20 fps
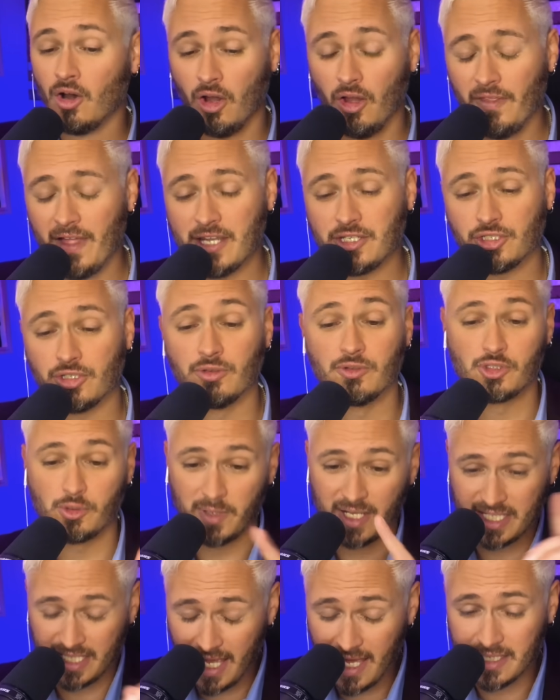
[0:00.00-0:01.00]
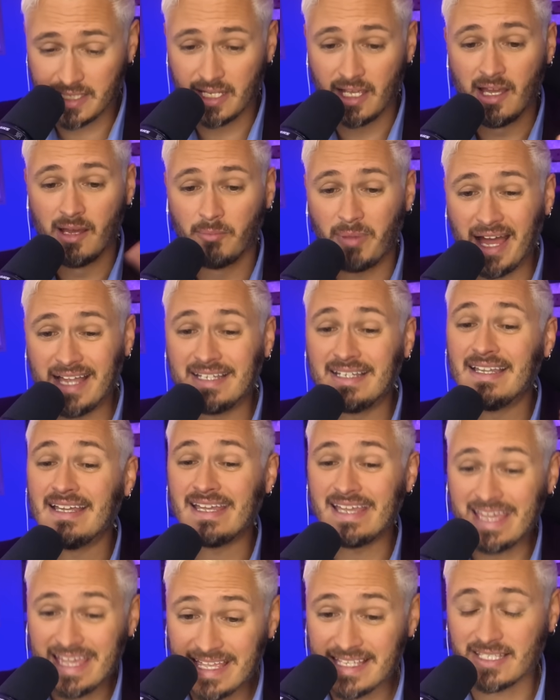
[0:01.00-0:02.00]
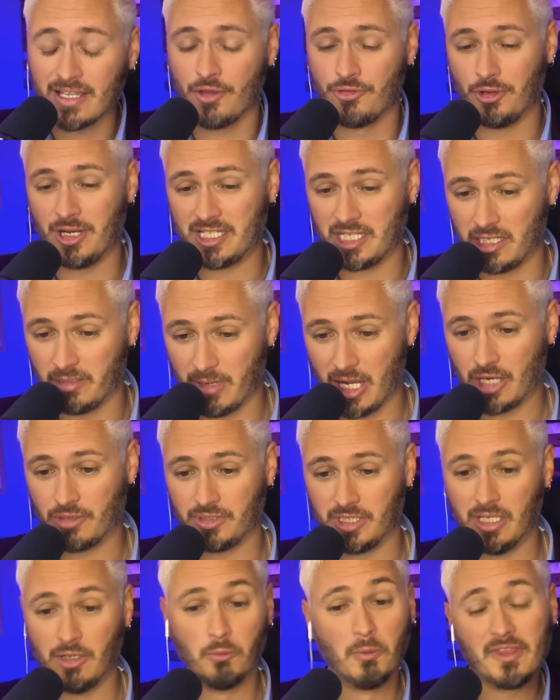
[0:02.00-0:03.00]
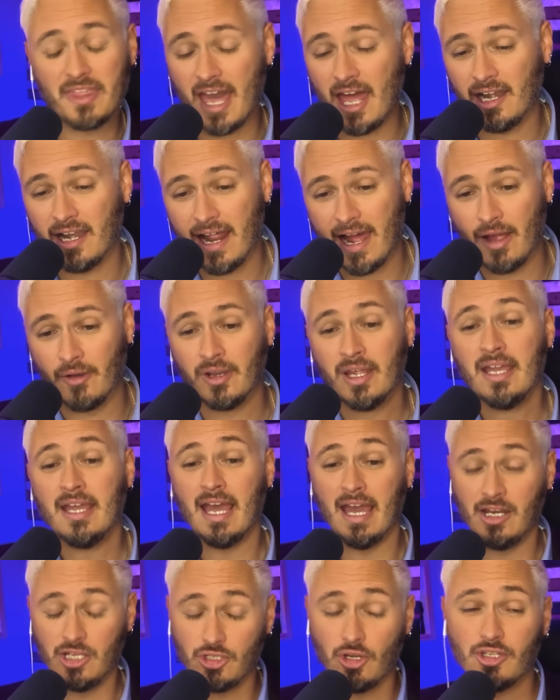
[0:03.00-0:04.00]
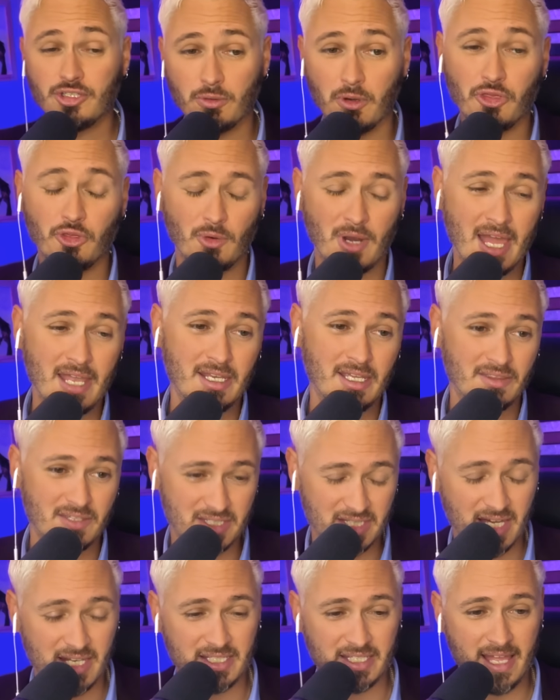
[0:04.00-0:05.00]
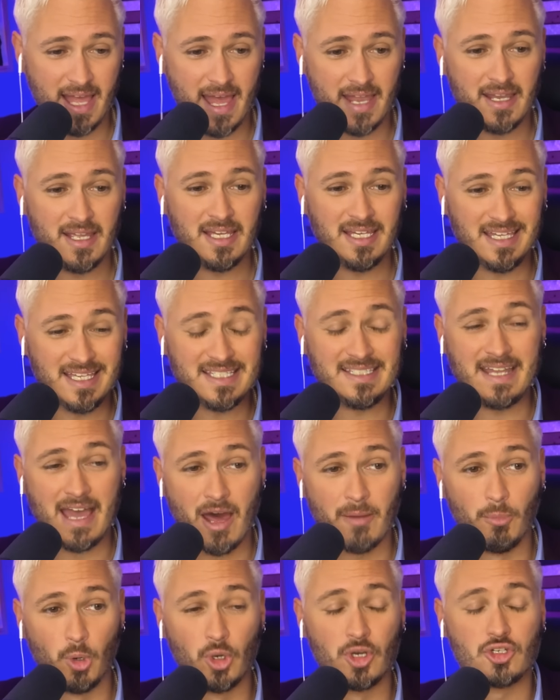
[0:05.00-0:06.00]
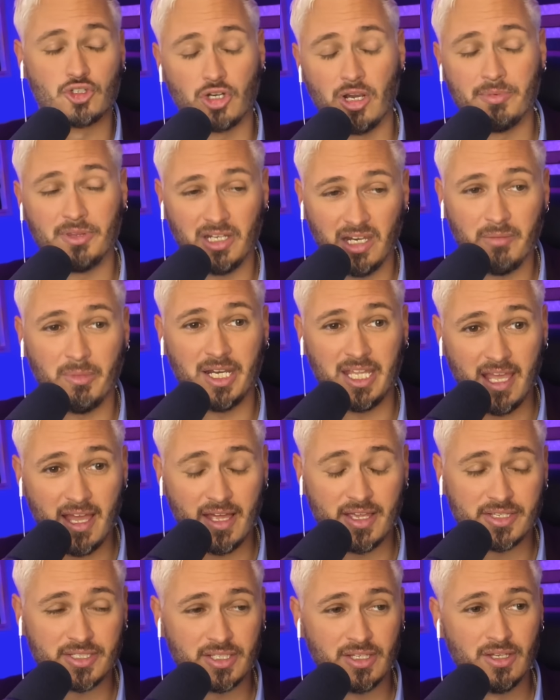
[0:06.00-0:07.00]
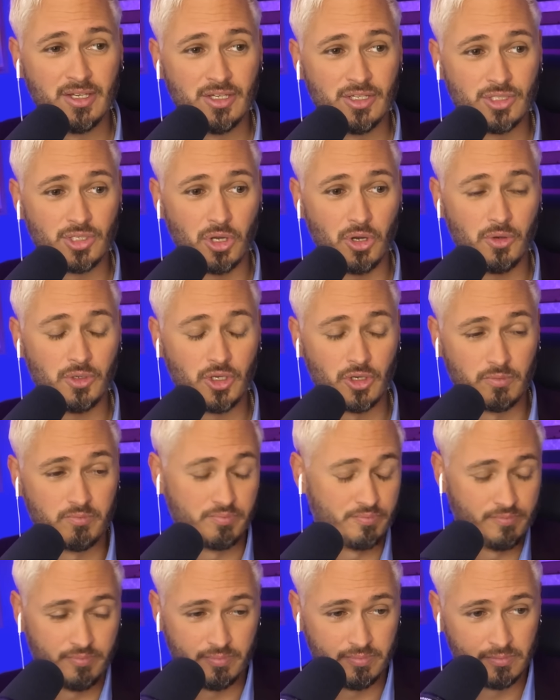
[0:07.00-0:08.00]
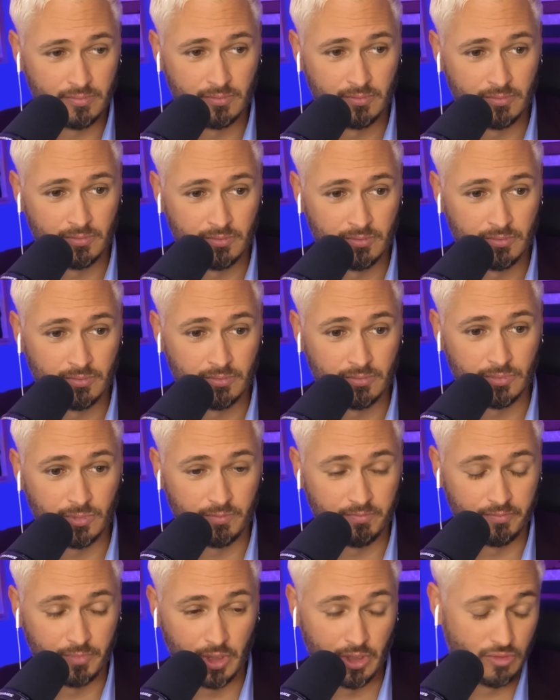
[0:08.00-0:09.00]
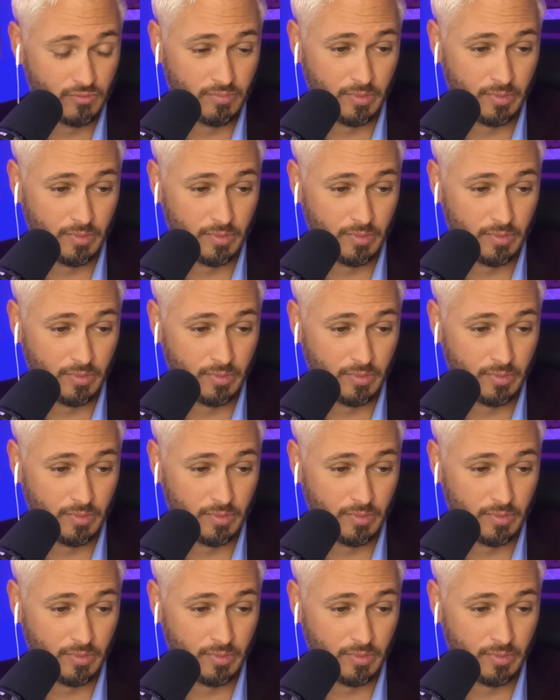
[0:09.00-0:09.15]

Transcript: All that's true. So in a sense, Biden is a threat to democracy without a doubt, and he's also a threat in the sense that he's down more to Trump than anybody else. So you're eh,